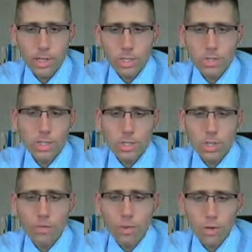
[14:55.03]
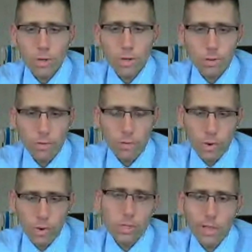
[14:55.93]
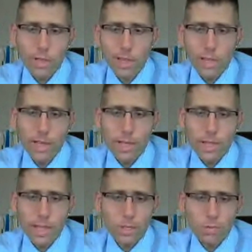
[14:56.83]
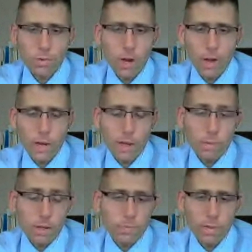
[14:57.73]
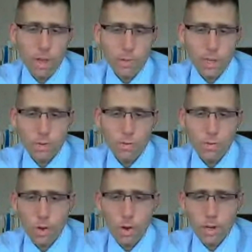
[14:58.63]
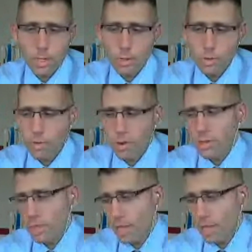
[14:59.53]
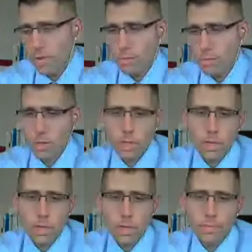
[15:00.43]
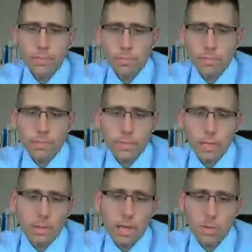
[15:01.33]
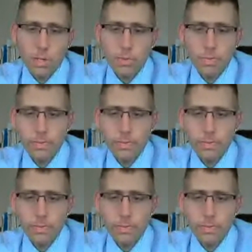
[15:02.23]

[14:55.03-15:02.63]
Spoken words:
everybody's going to search for you in Google first. That's where I mean, if I'm getting a review, I want it on Google first, then Facebook, my opinion.